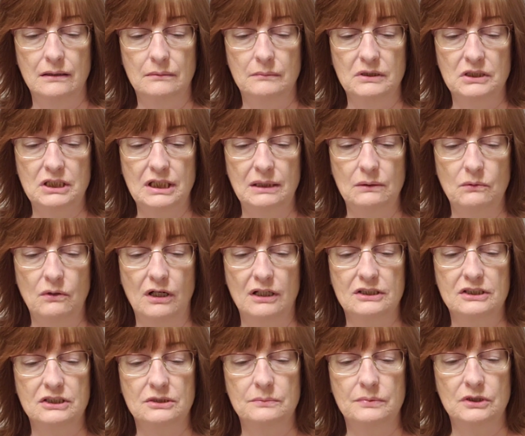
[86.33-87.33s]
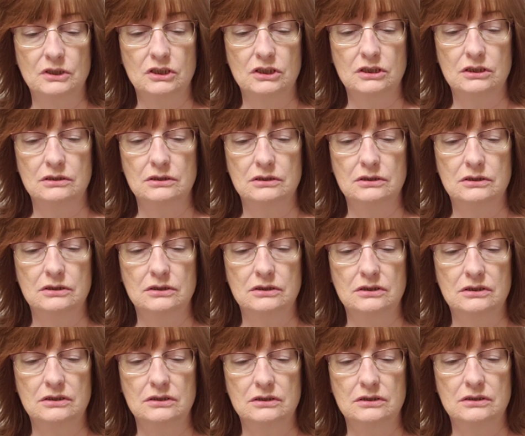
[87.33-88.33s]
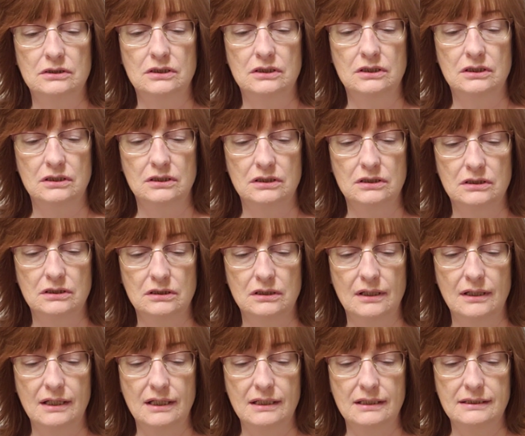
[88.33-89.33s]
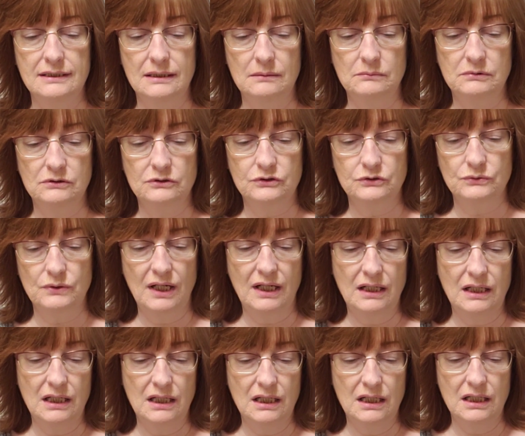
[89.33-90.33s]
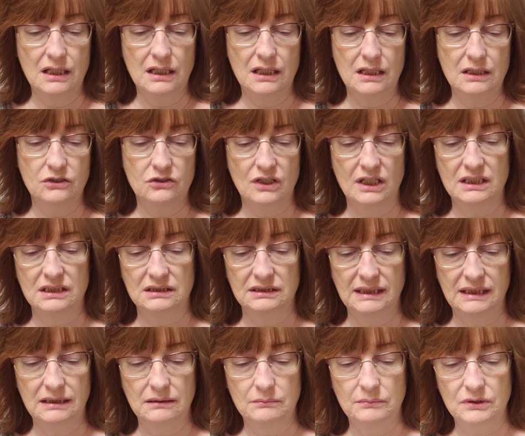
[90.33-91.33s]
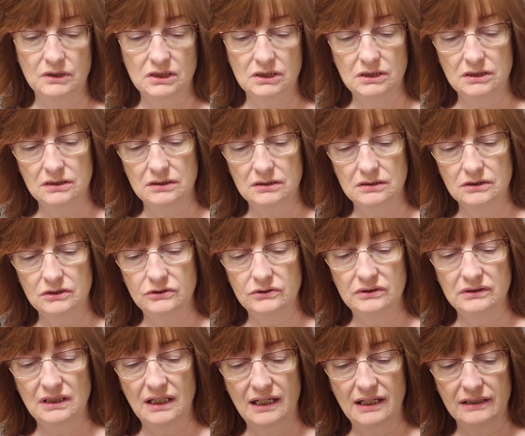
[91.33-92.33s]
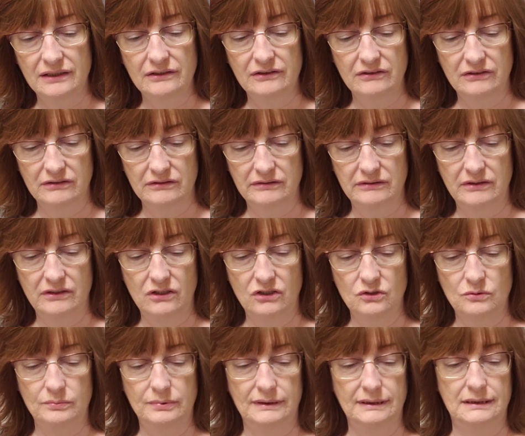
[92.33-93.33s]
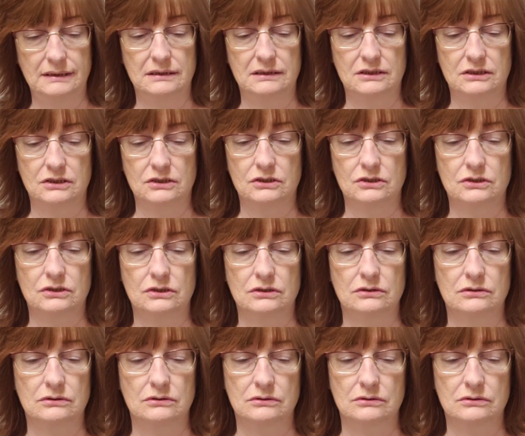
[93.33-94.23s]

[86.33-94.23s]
machine washable, Tumble dry, dry cleanable, cool iron, no bleach.